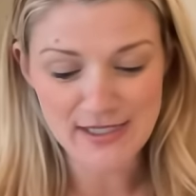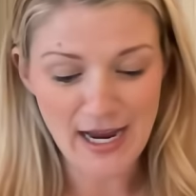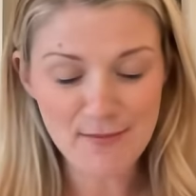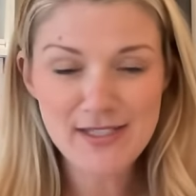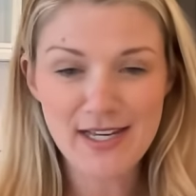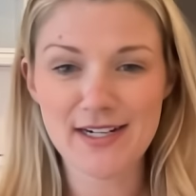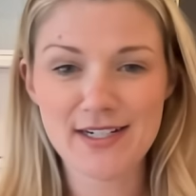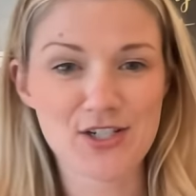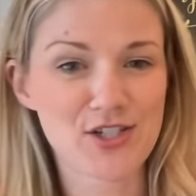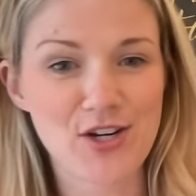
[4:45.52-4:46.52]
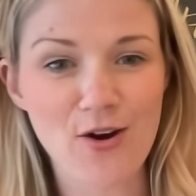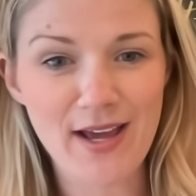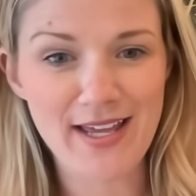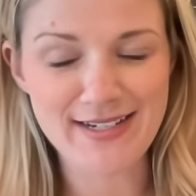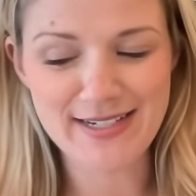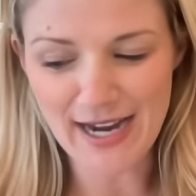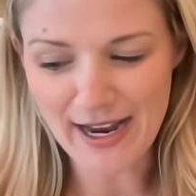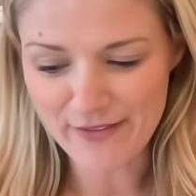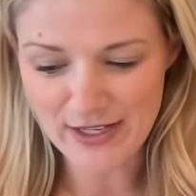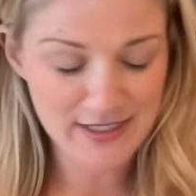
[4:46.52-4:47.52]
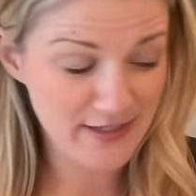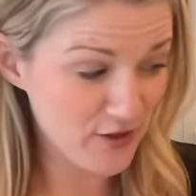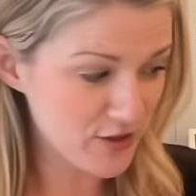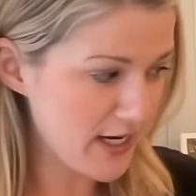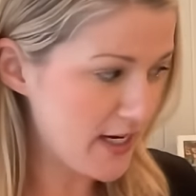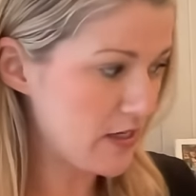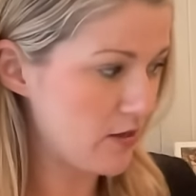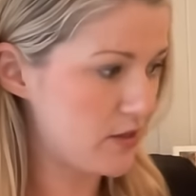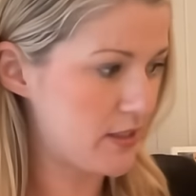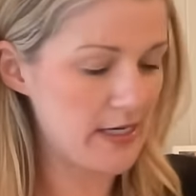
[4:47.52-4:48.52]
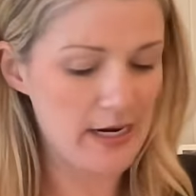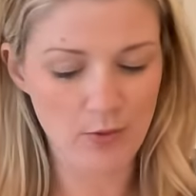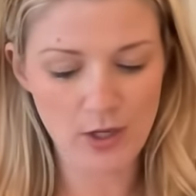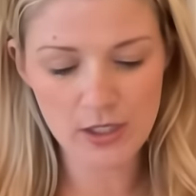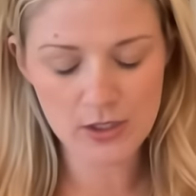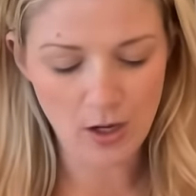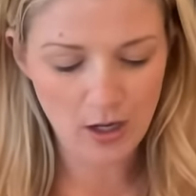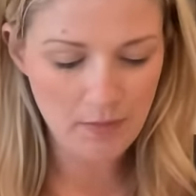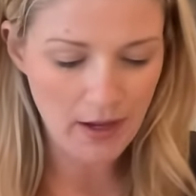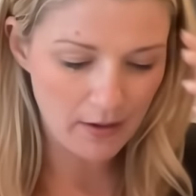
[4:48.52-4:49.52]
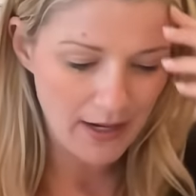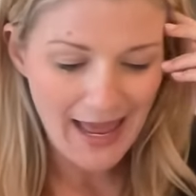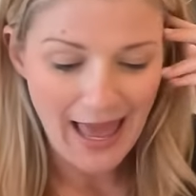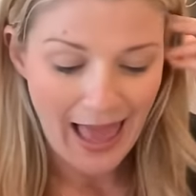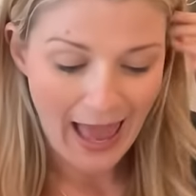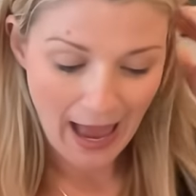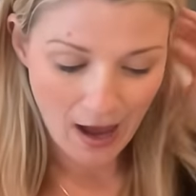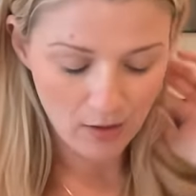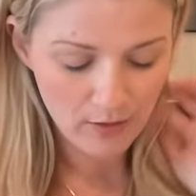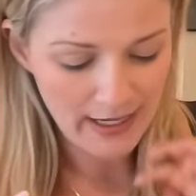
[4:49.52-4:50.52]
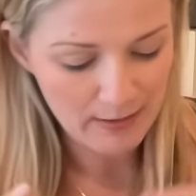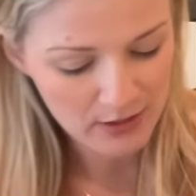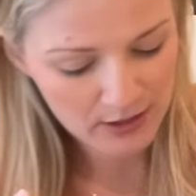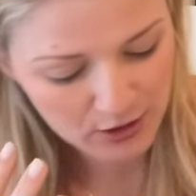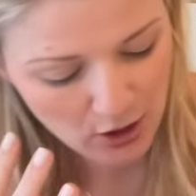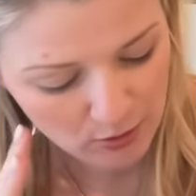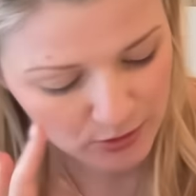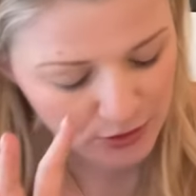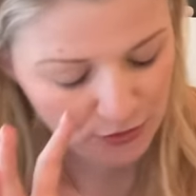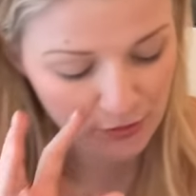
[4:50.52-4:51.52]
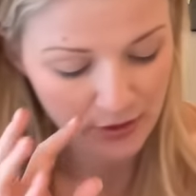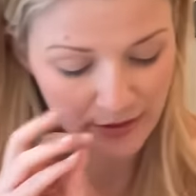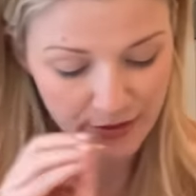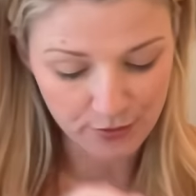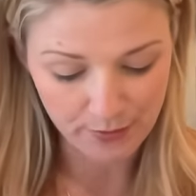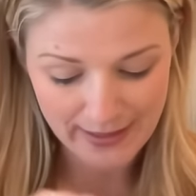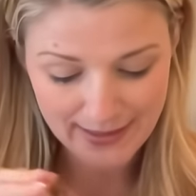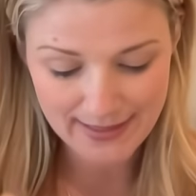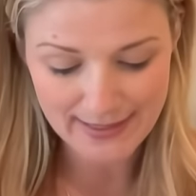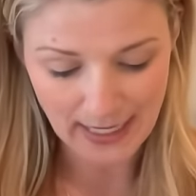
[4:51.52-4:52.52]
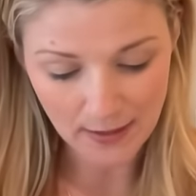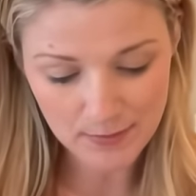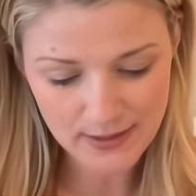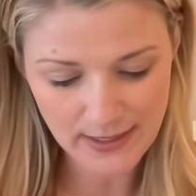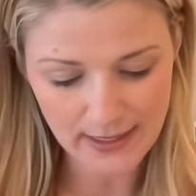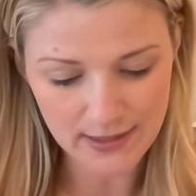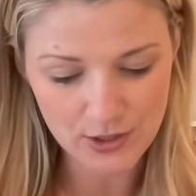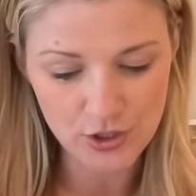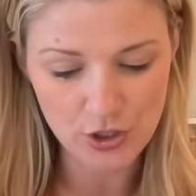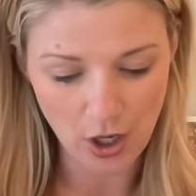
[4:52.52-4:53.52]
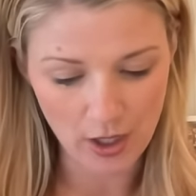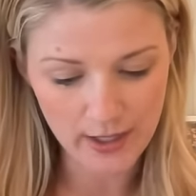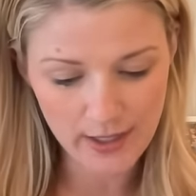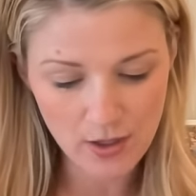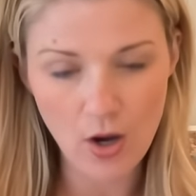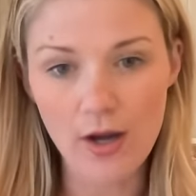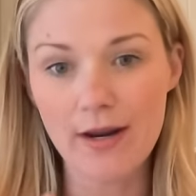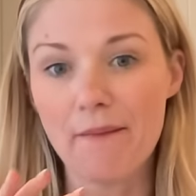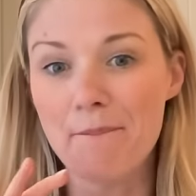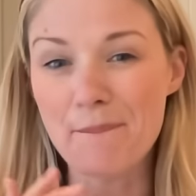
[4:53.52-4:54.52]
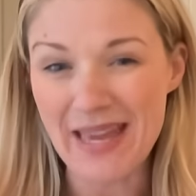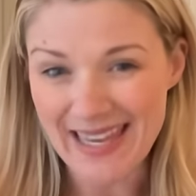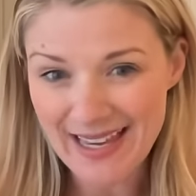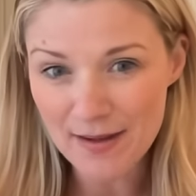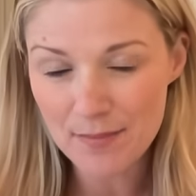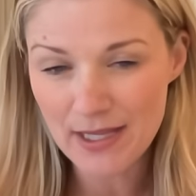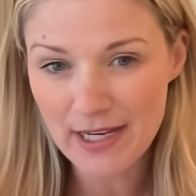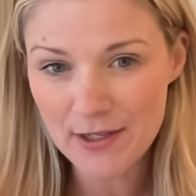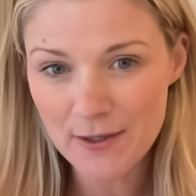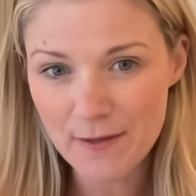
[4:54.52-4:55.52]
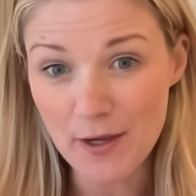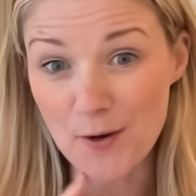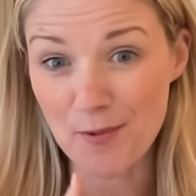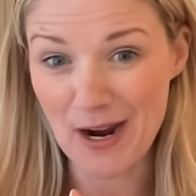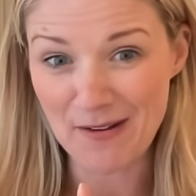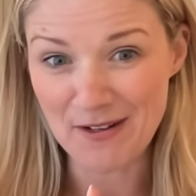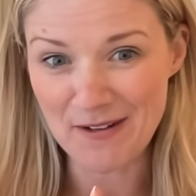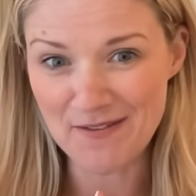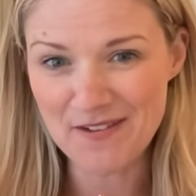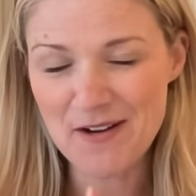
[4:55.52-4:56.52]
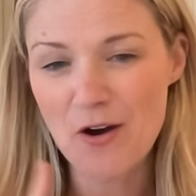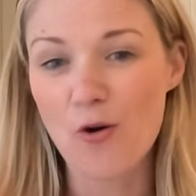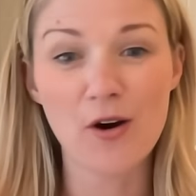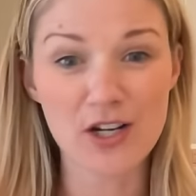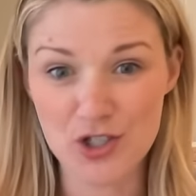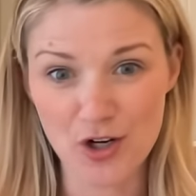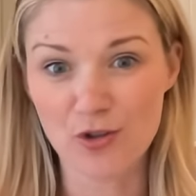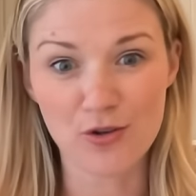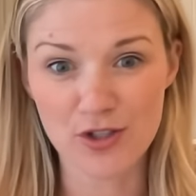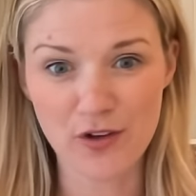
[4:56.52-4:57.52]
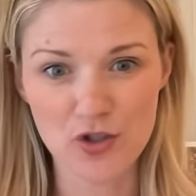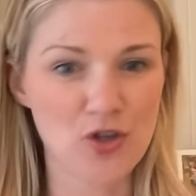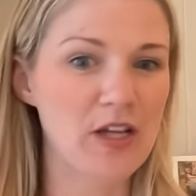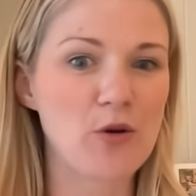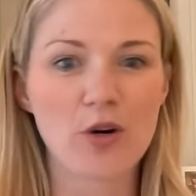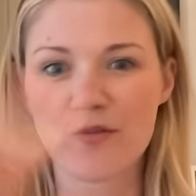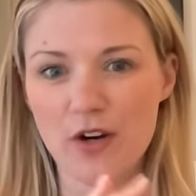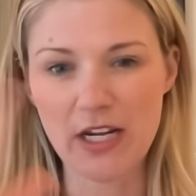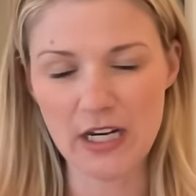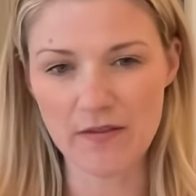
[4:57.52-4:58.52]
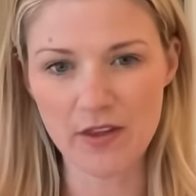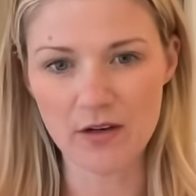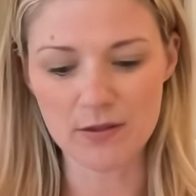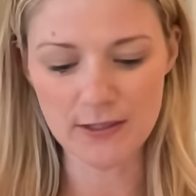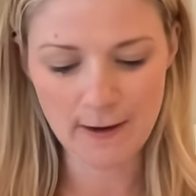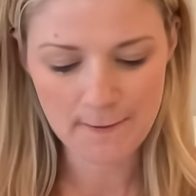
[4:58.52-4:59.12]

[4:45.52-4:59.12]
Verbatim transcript: I'm excited to just go ahead and dive in. If you're taking notes today, we're going to talk about how, and I'm going to go through the three steps to get started on making a planner that you're proud of, or a journal or devotional. It'll work for any of those.